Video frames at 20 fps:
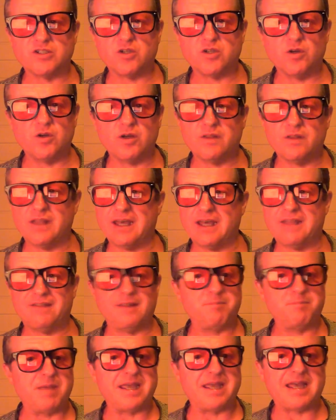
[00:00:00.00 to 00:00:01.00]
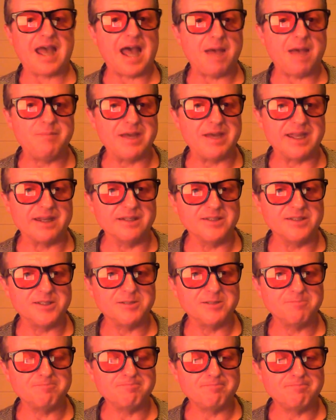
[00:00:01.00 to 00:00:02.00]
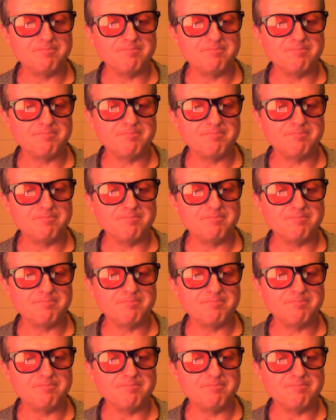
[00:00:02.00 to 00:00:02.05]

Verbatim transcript: so the, the big carb eaters,